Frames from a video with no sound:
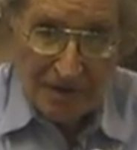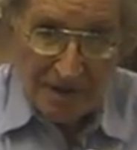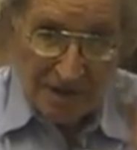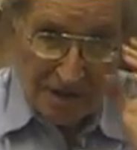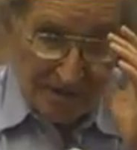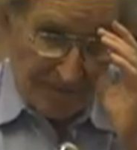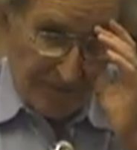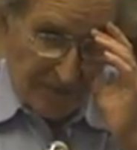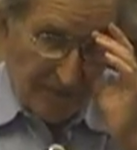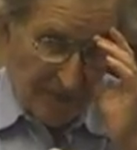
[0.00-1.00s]
Israeli
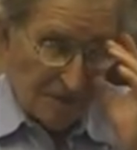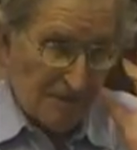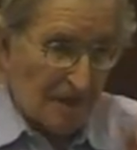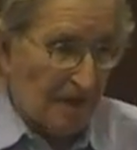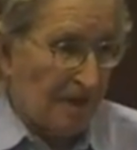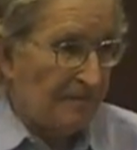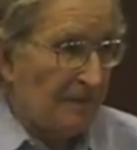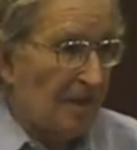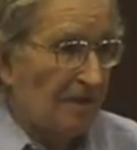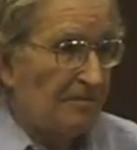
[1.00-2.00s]
occupation
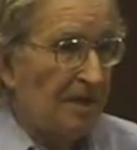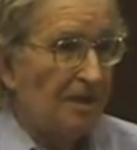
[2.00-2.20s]
of the